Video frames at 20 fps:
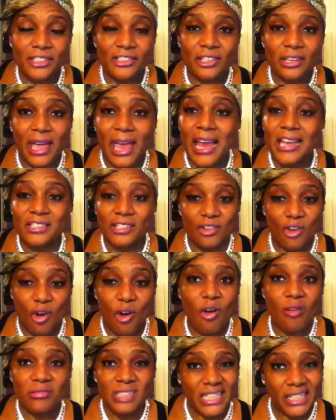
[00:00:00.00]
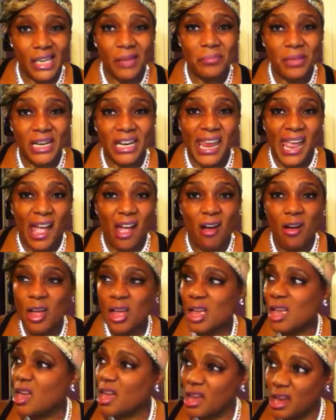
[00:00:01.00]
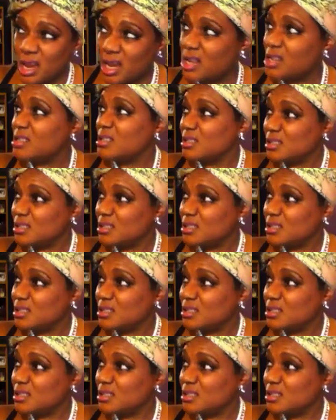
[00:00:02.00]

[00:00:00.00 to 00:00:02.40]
education, or take that money out and